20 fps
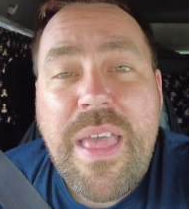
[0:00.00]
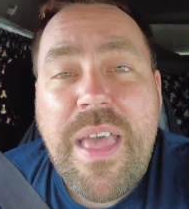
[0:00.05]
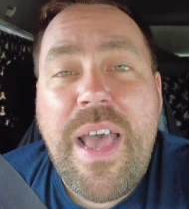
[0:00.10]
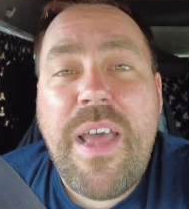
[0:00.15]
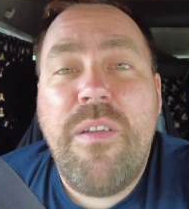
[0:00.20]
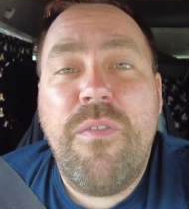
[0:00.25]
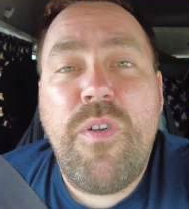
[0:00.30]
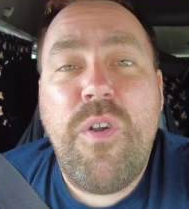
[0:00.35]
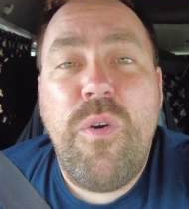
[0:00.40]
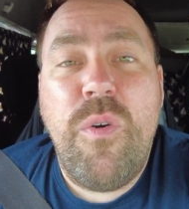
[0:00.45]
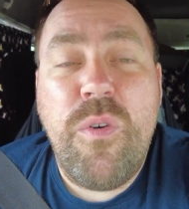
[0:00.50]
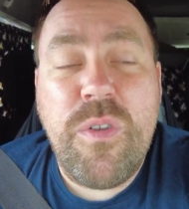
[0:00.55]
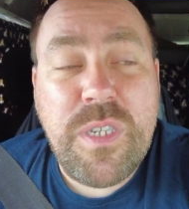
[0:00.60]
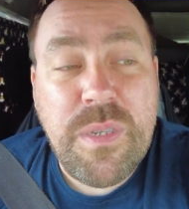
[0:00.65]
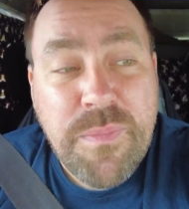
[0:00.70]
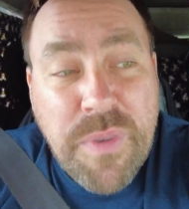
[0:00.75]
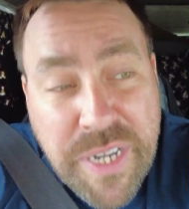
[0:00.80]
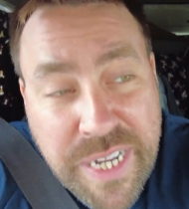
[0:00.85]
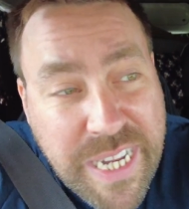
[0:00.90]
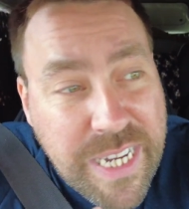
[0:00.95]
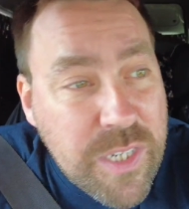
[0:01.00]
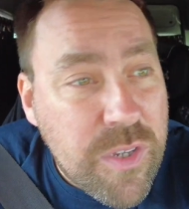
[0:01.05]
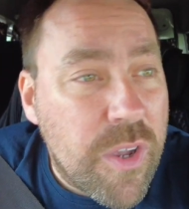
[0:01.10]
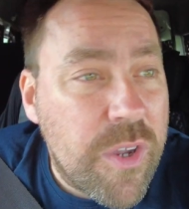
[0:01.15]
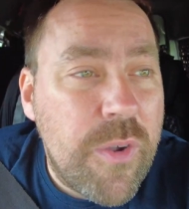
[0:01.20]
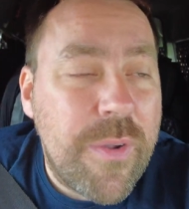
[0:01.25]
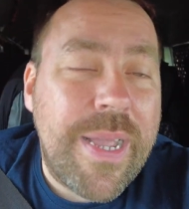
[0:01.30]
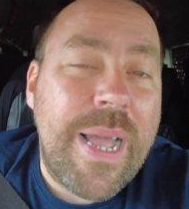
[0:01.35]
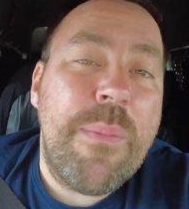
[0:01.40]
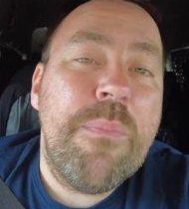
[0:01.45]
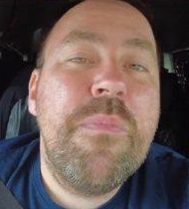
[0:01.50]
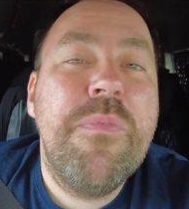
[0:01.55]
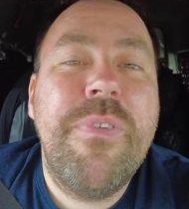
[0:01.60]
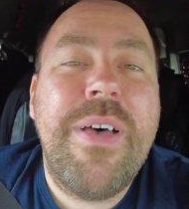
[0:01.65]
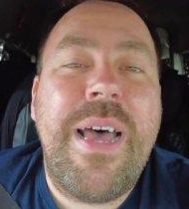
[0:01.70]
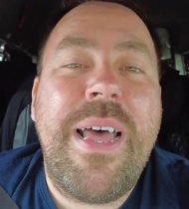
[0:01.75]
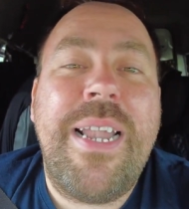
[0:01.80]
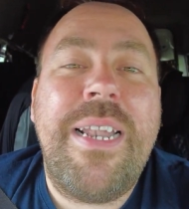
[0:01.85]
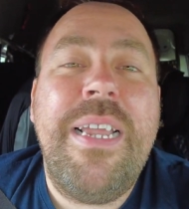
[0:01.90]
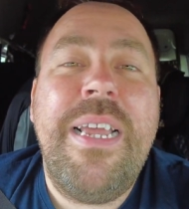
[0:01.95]
And of course, the Monkey Cycle camper
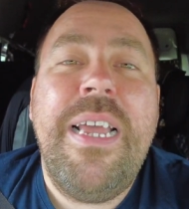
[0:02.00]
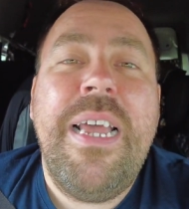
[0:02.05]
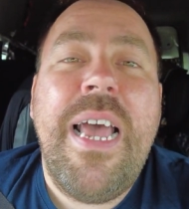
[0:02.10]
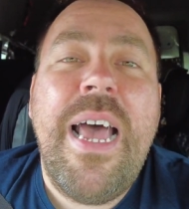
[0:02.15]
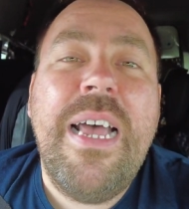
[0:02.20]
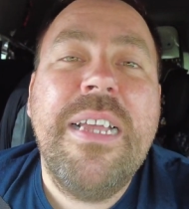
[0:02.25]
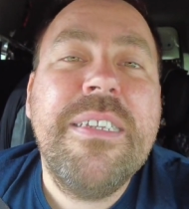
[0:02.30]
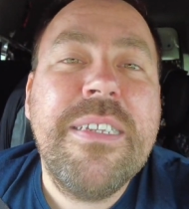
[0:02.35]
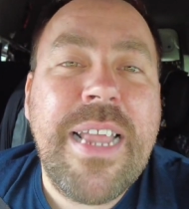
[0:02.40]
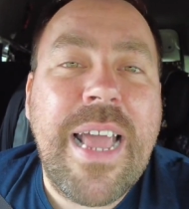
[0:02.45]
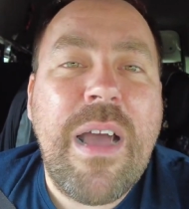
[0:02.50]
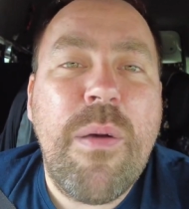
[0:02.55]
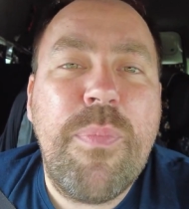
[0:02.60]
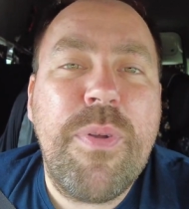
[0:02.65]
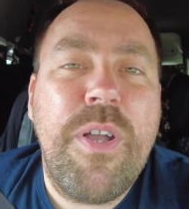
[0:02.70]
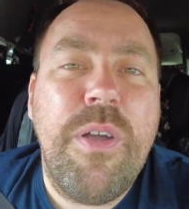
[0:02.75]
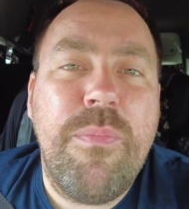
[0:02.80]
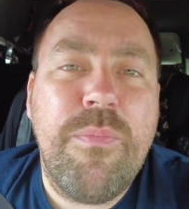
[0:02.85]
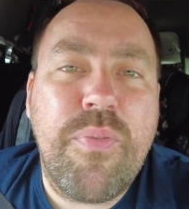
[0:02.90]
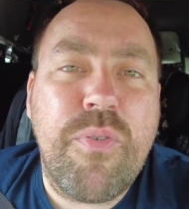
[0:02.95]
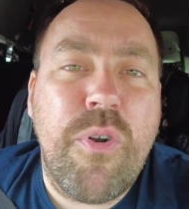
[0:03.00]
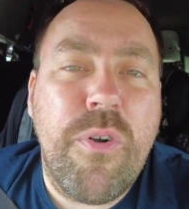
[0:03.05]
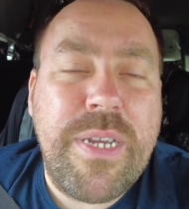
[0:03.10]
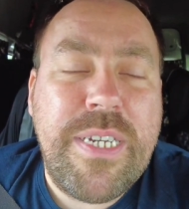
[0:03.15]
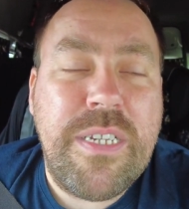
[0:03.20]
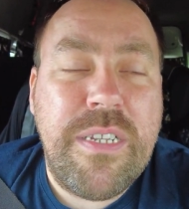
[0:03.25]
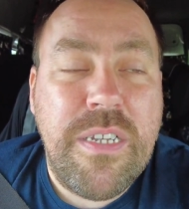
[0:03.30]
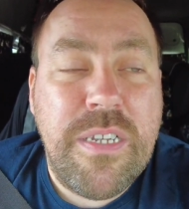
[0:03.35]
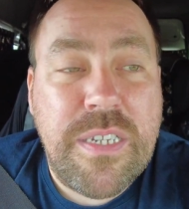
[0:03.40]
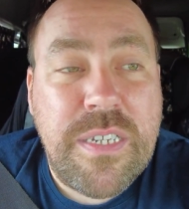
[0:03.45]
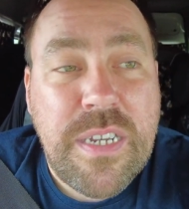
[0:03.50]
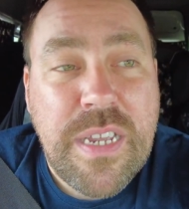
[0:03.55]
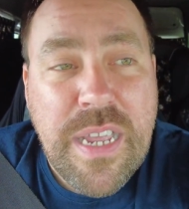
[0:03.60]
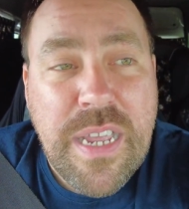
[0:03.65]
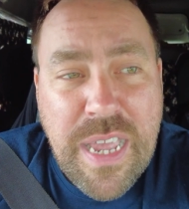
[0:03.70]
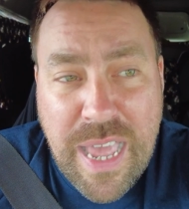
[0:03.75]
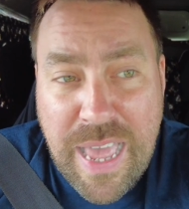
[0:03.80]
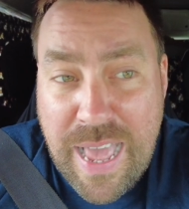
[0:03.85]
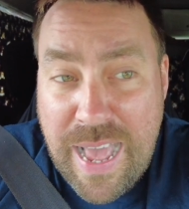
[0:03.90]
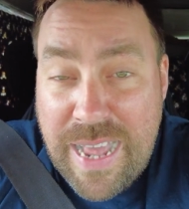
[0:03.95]
van has now become priceless
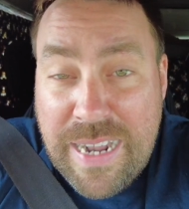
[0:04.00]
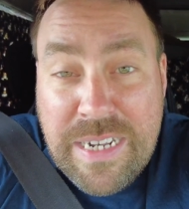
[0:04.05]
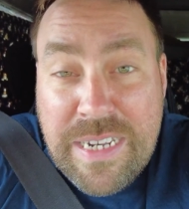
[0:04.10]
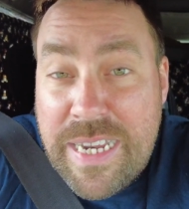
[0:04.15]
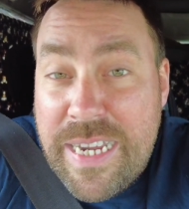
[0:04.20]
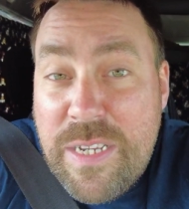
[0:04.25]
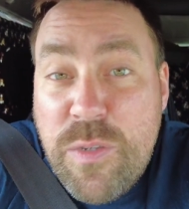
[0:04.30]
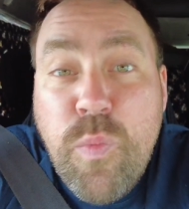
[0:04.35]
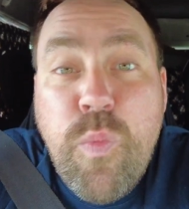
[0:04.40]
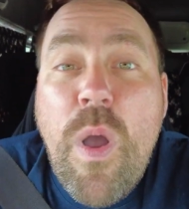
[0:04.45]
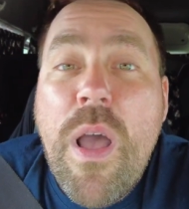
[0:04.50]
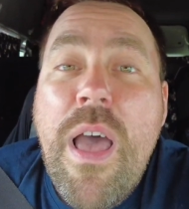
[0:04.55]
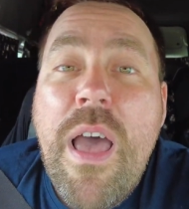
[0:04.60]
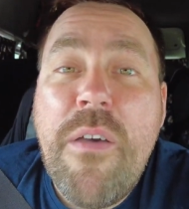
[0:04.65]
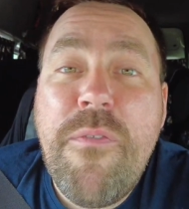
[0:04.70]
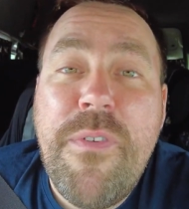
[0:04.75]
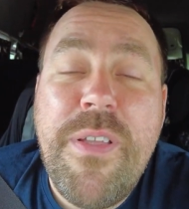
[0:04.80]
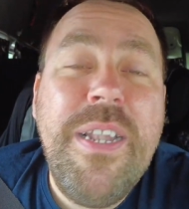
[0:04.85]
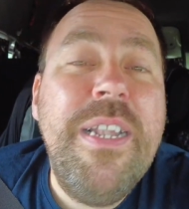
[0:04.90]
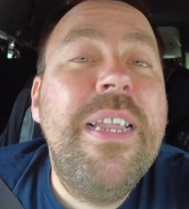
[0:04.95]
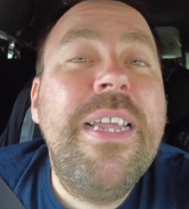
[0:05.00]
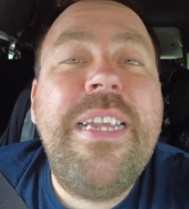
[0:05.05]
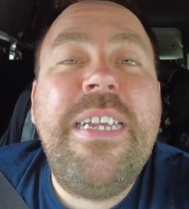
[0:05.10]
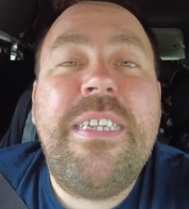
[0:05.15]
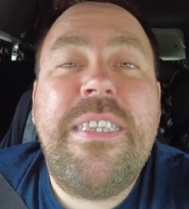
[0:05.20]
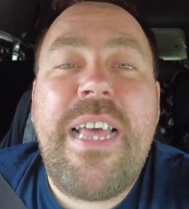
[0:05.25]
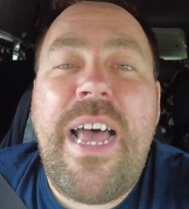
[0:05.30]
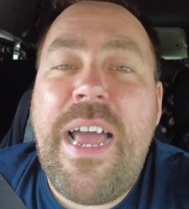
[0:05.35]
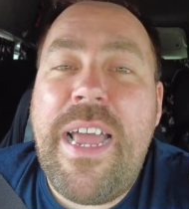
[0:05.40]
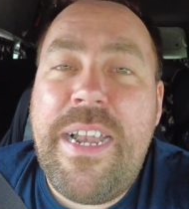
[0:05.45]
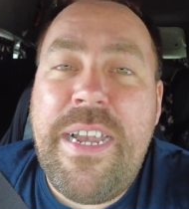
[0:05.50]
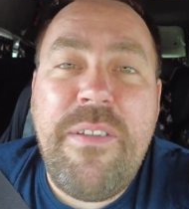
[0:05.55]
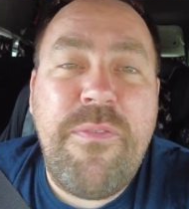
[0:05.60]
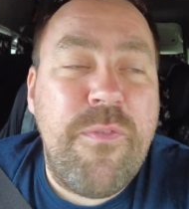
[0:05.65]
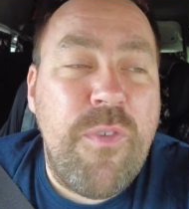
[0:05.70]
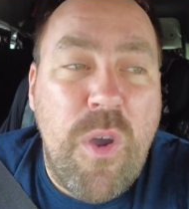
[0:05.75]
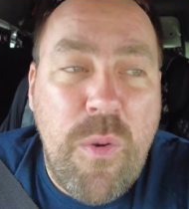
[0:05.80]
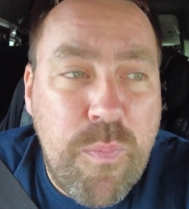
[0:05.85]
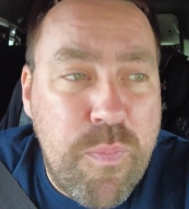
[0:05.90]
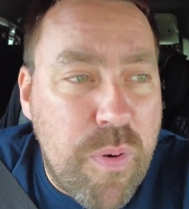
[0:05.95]
and is worth at least that, and if
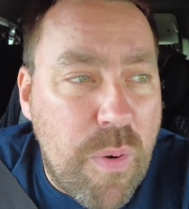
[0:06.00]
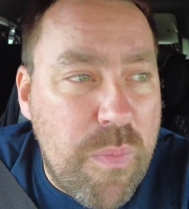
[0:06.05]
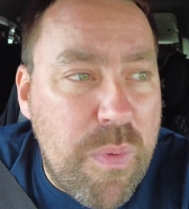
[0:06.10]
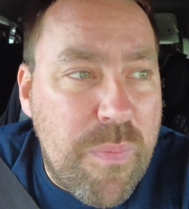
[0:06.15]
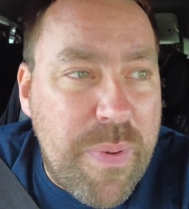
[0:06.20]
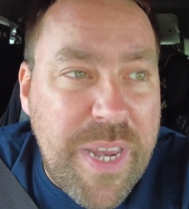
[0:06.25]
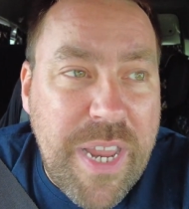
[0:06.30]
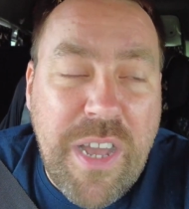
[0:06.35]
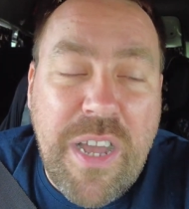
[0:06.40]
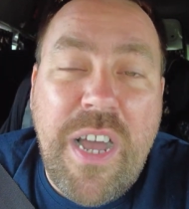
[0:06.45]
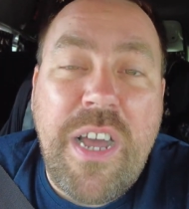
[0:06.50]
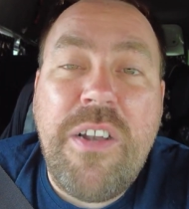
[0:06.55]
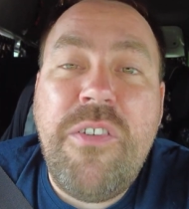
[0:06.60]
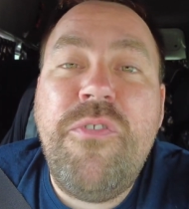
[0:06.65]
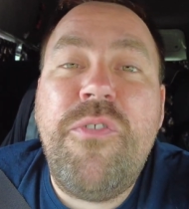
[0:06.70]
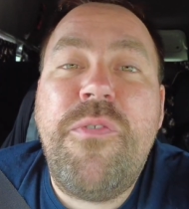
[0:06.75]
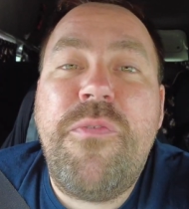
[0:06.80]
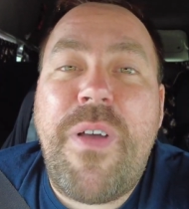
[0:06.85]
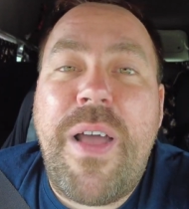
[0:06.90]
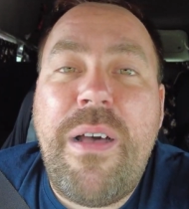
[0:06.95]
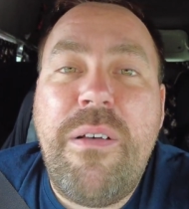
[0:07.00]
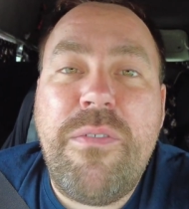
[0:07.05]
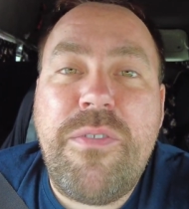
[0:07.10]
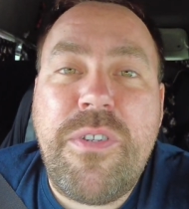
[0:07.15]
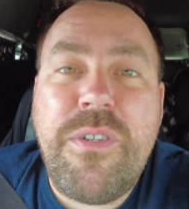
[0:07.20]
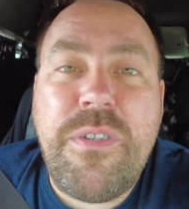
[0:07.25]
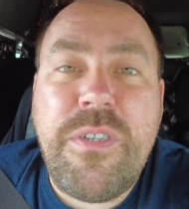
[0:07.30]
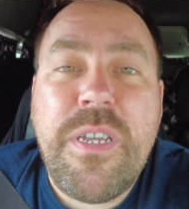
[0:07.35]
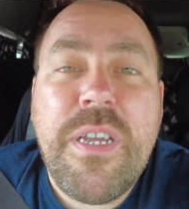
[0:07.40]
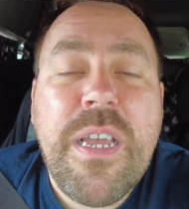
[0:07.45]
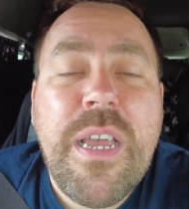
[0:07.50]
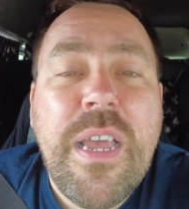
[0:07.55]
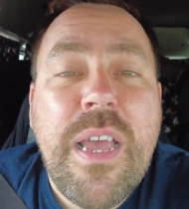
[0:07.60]
not, probably 100,000.